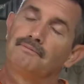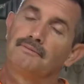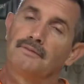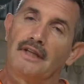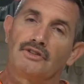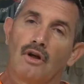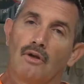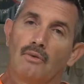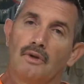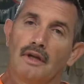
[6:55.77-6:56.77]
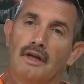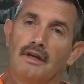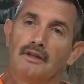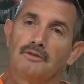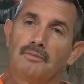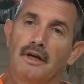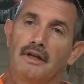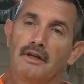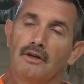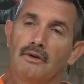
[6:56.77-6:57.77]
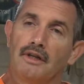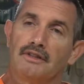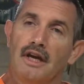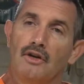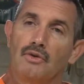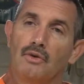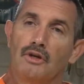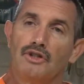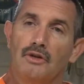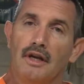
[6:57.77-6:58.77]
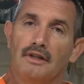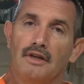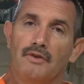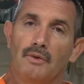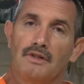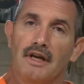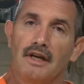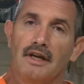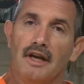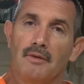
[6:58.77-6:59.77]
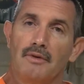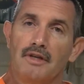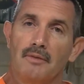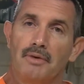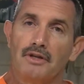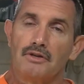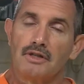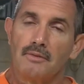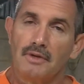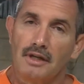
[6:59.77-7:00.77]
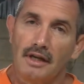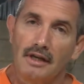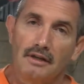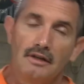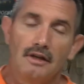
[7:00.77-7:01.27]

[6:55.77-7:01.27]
That's all it really is. But, you know, and it's kind of cool because you can get out there if you want to take a camera and take pictures of them, you can,